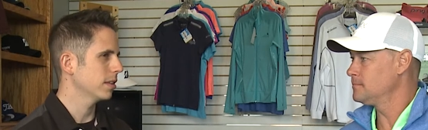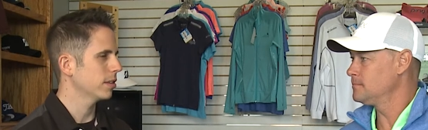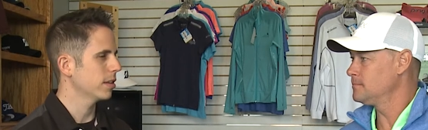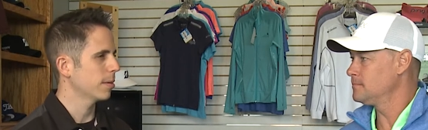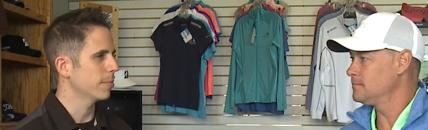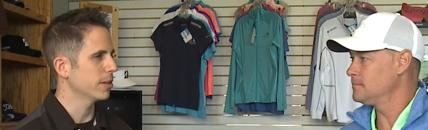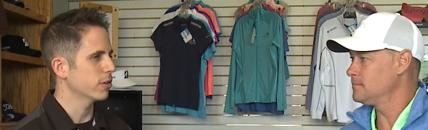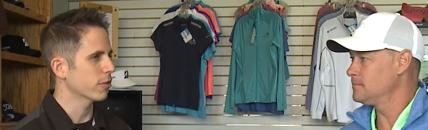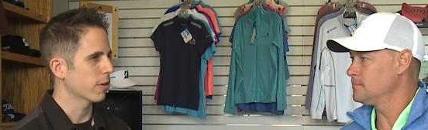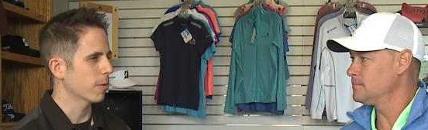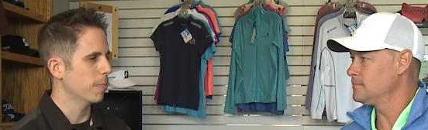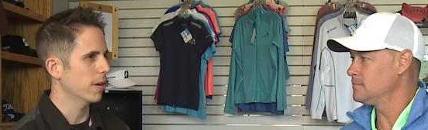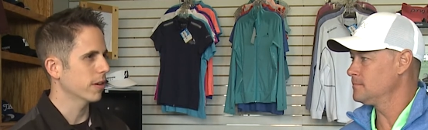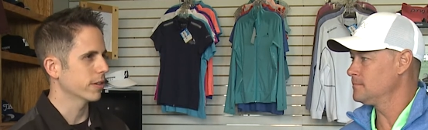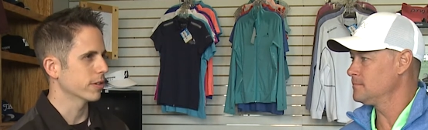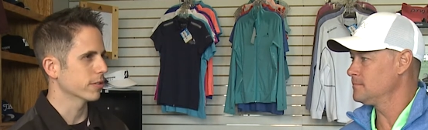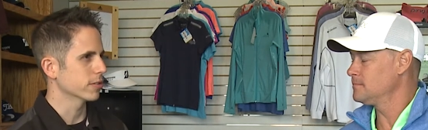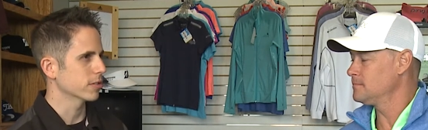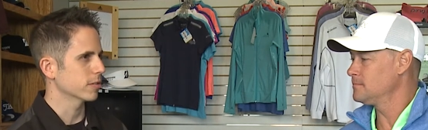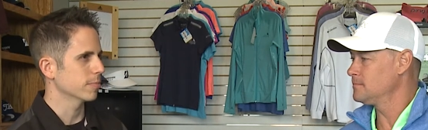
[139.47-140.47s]
Speaker 1: I mean, you're a
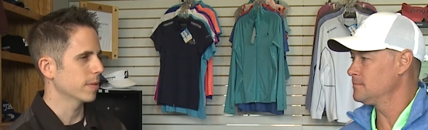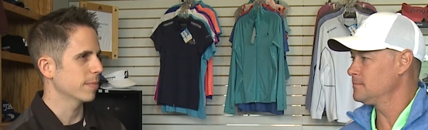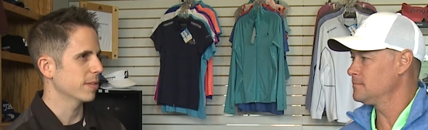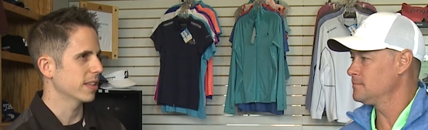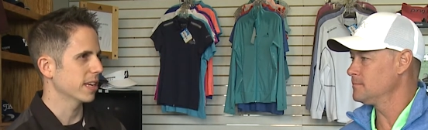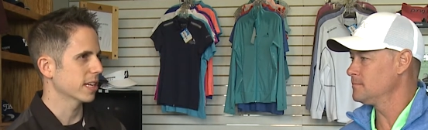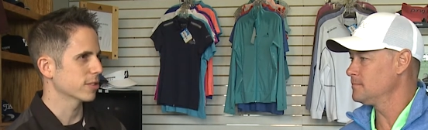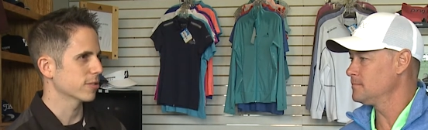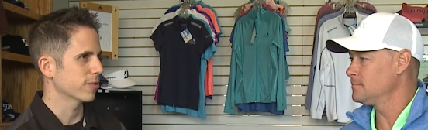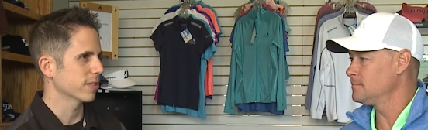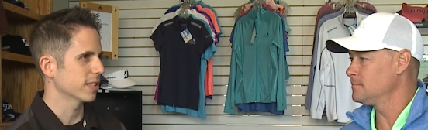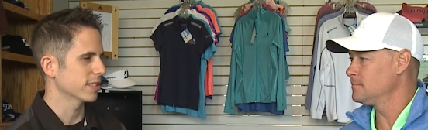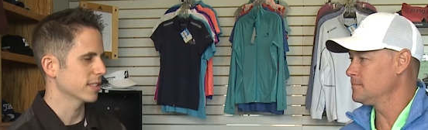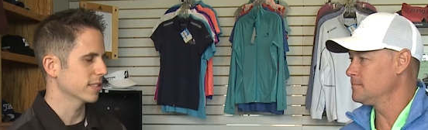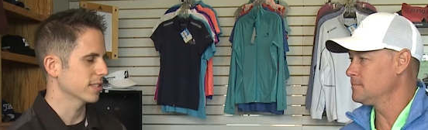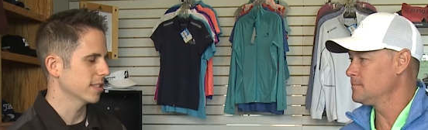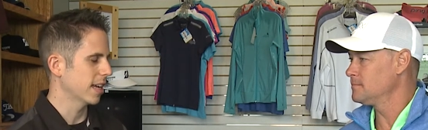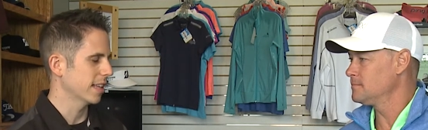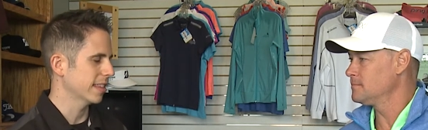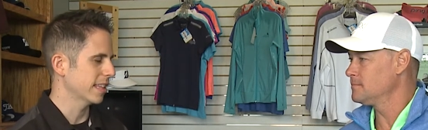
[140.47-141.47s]
punter, so maybe the answer to this
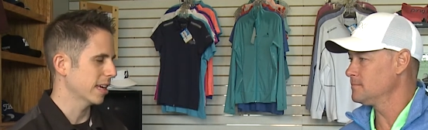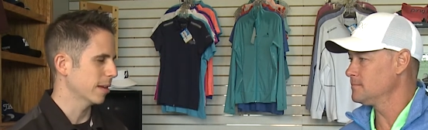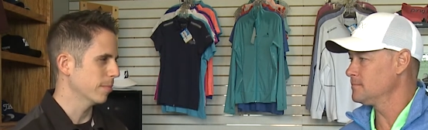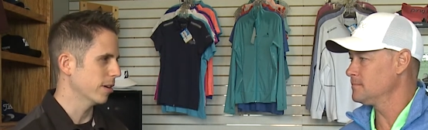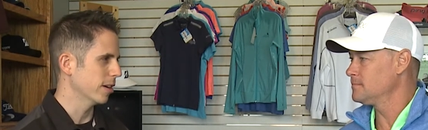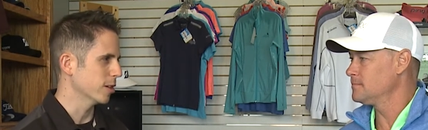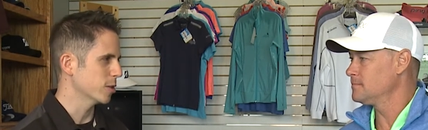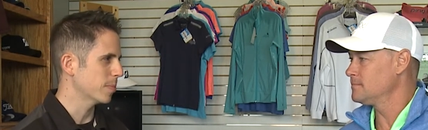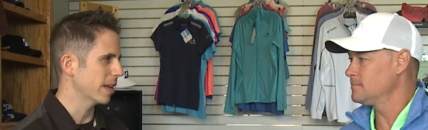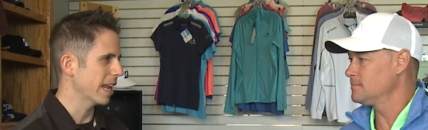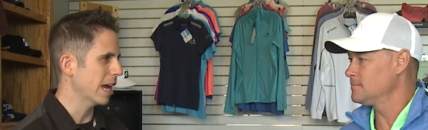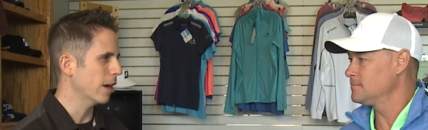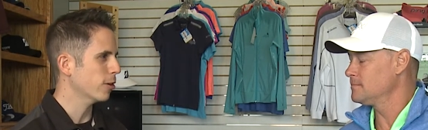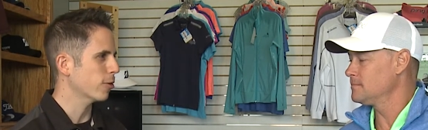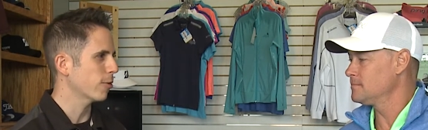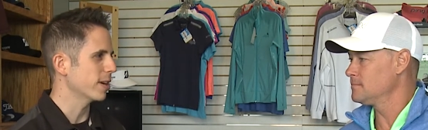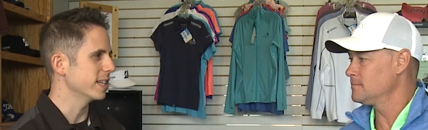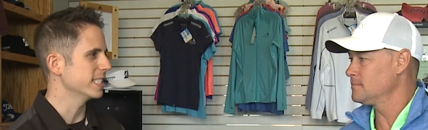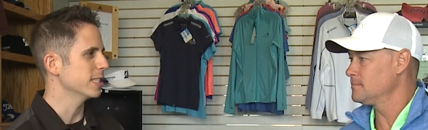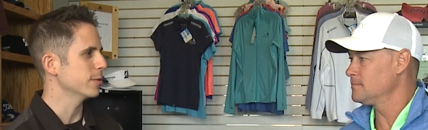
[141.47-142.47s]
is not that much. But how
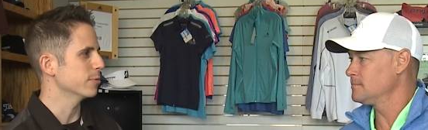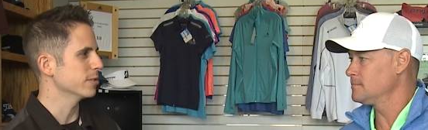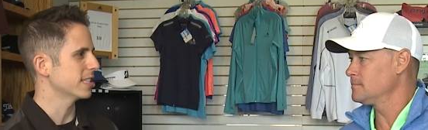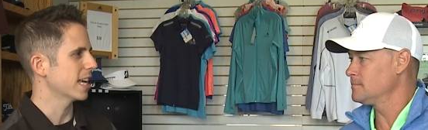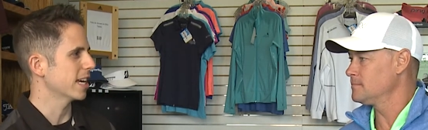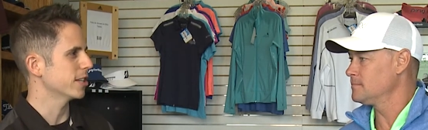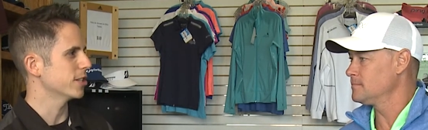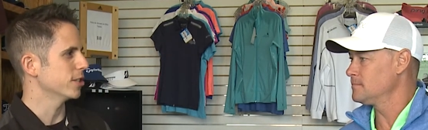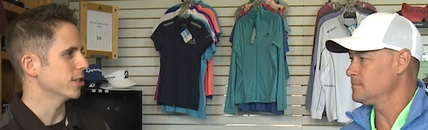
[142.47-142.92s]
crazy was that